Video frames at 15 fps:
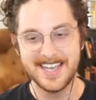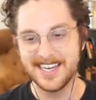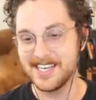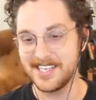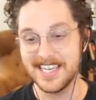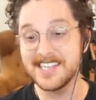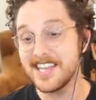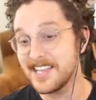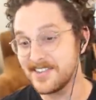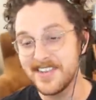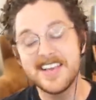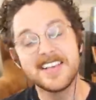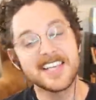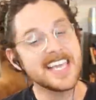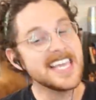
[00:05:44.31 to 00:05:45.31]
because it, it
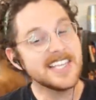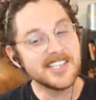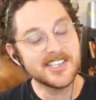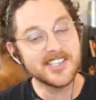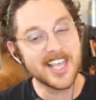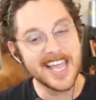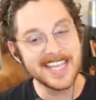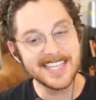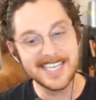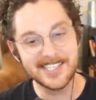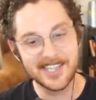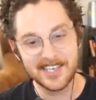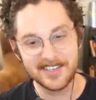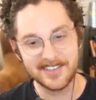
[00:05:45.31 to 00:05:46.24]
well, yeah, he's saying things true.